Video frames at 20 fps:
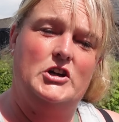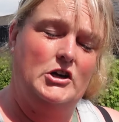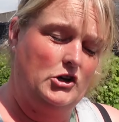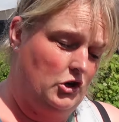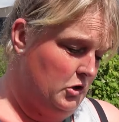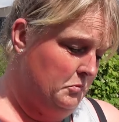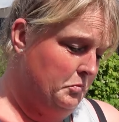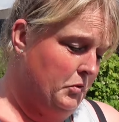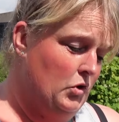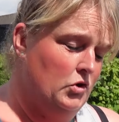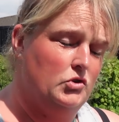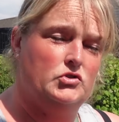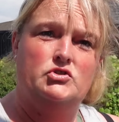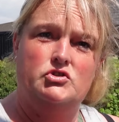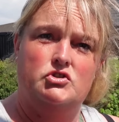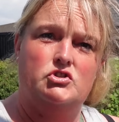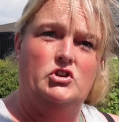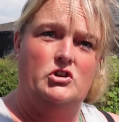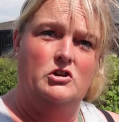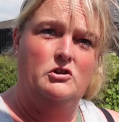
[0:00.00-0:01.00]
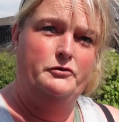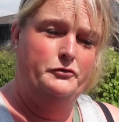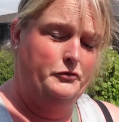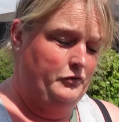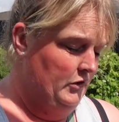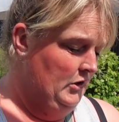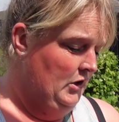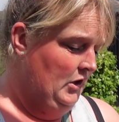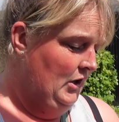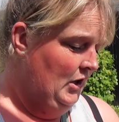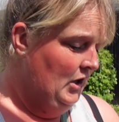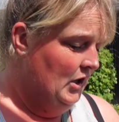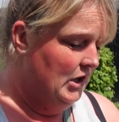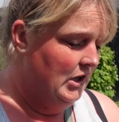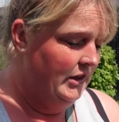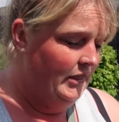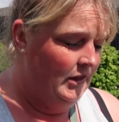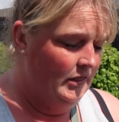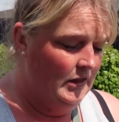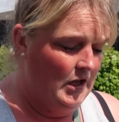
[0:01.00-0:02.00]
I got important stuff.
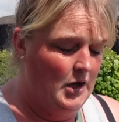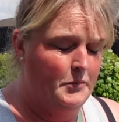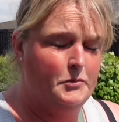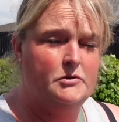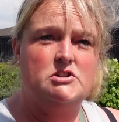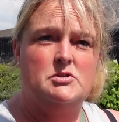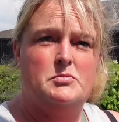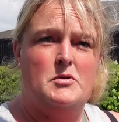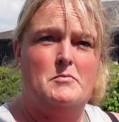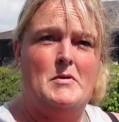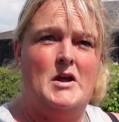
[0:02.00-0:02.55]
And then there happened to be a